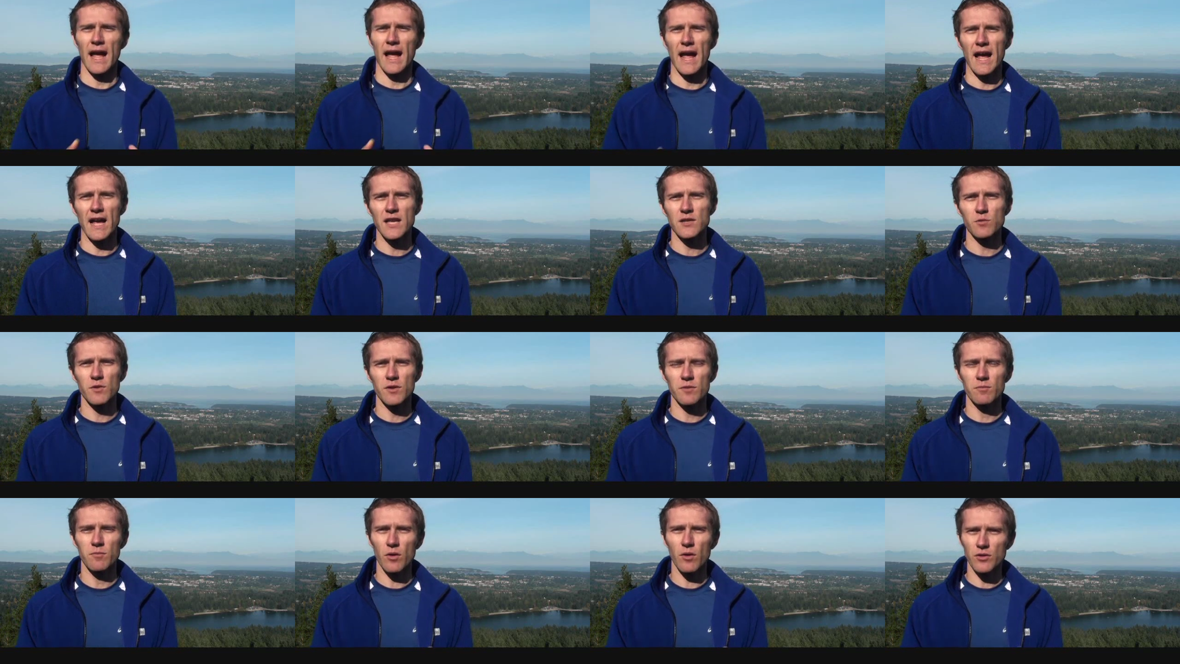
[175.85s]
As
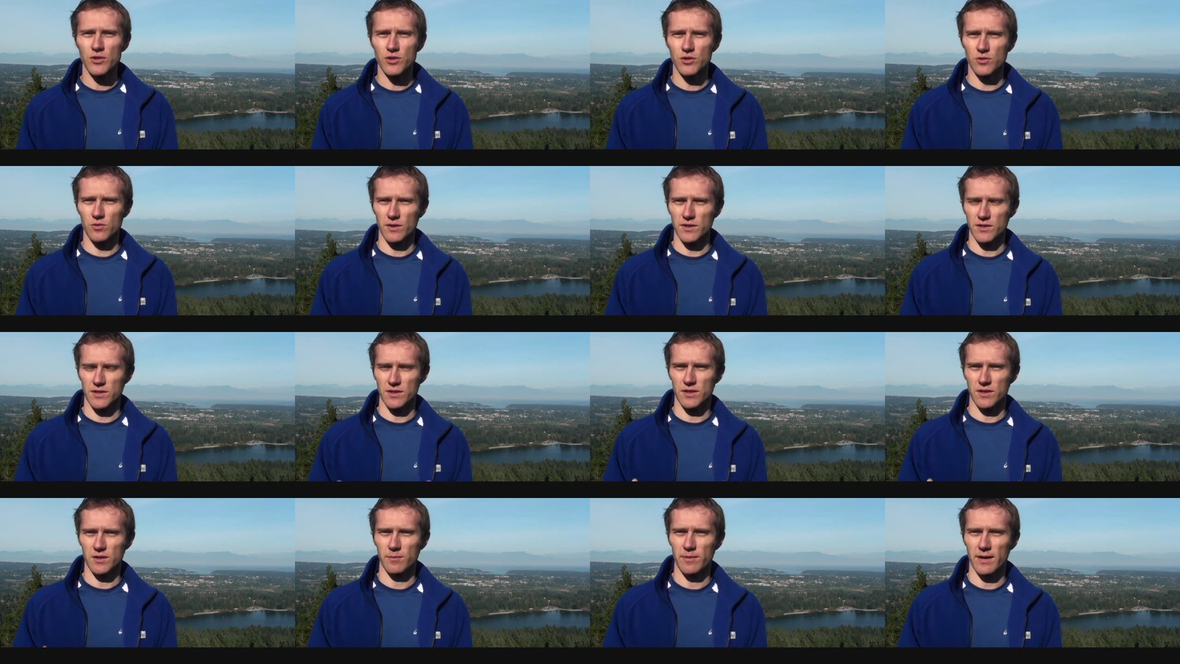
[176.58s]
with most
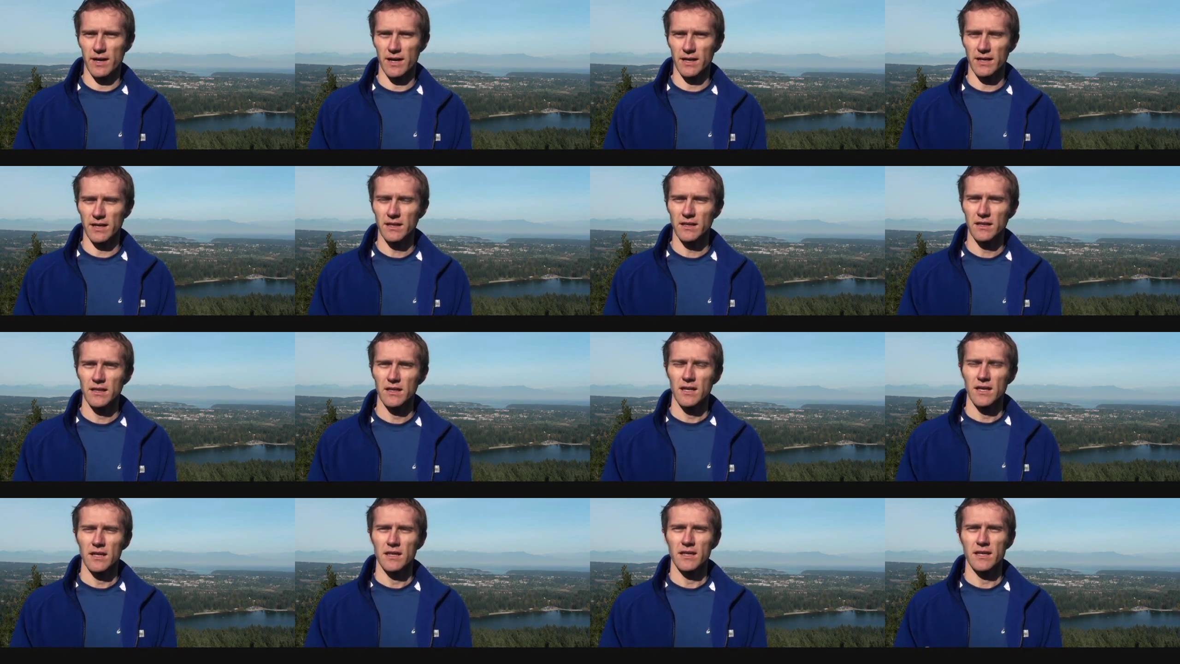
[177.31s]
joints in the body,
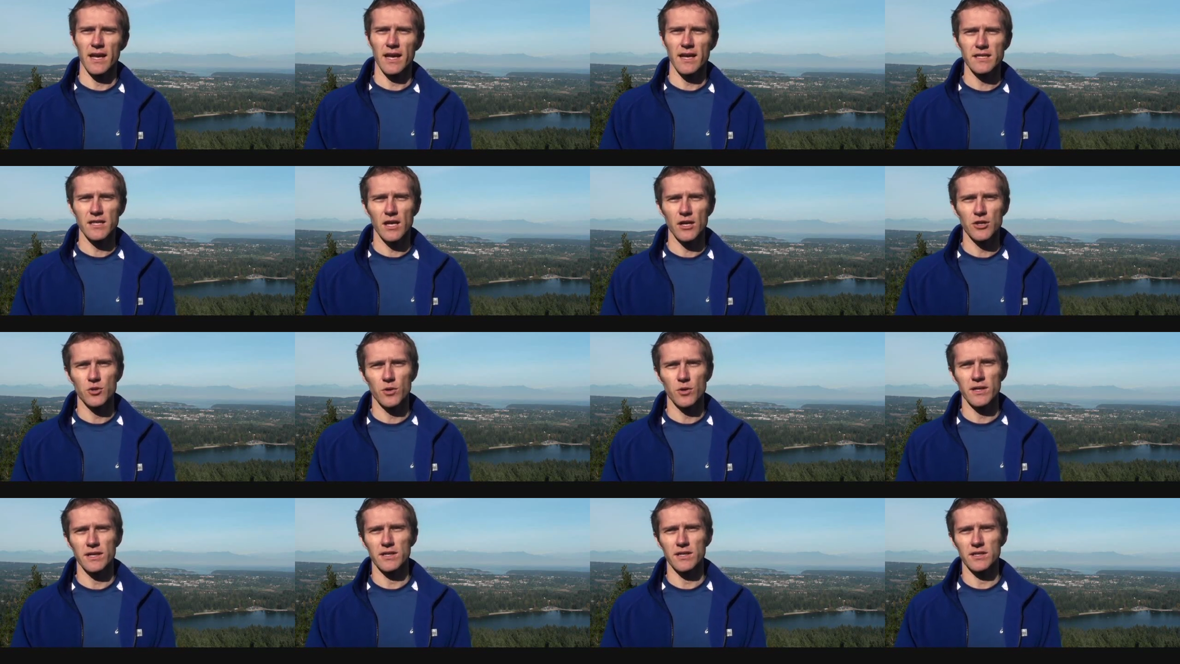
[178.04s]
the SI
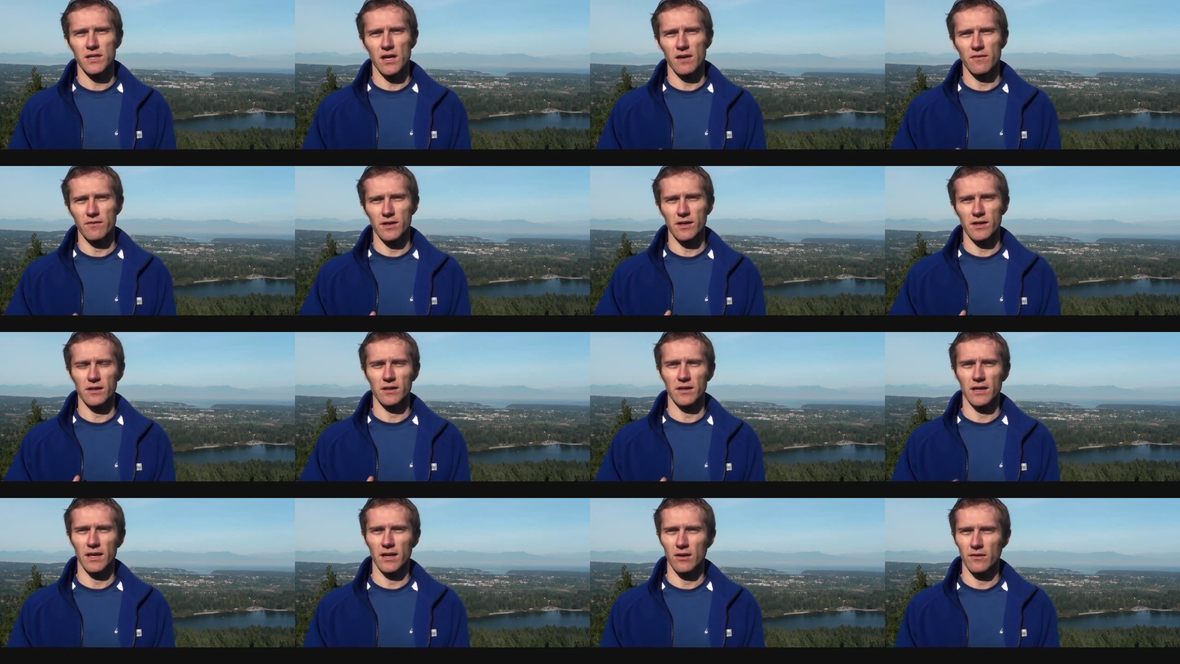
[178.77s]
joint is covered in
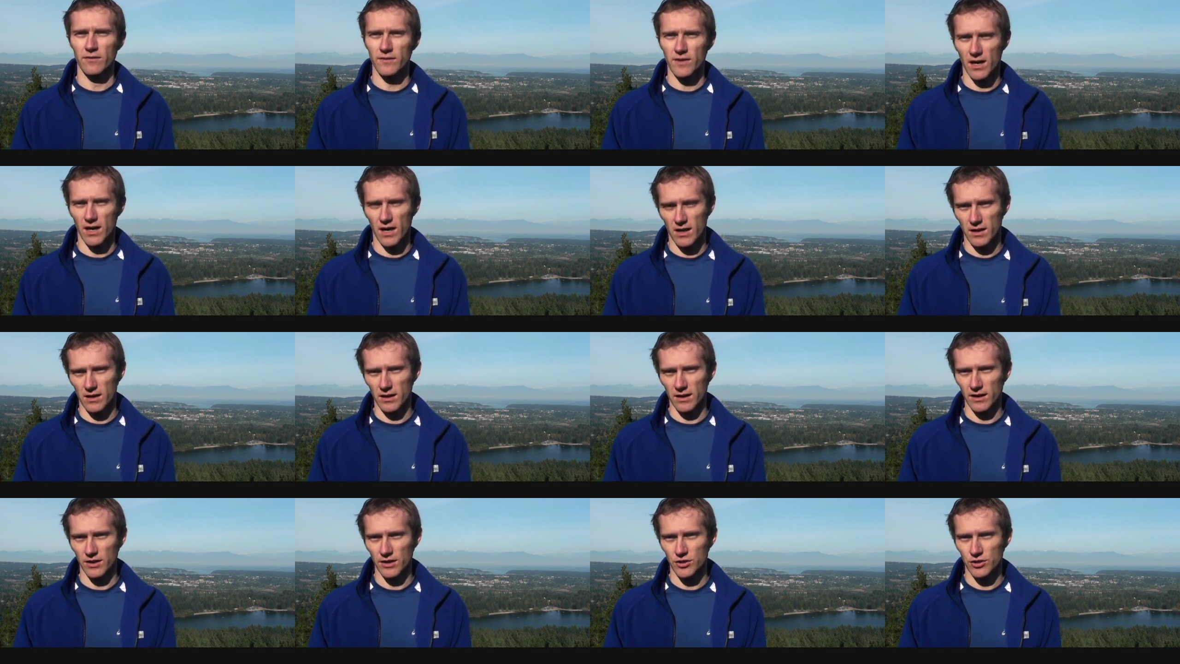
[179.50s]
a layer of
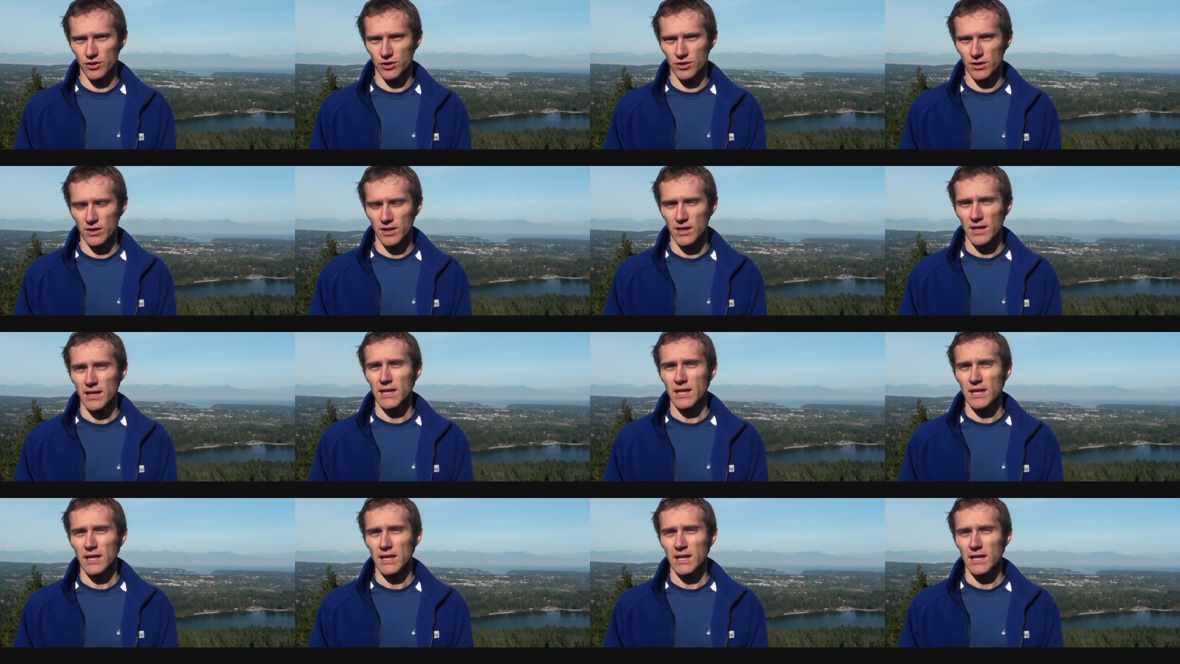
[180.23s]
cartilage.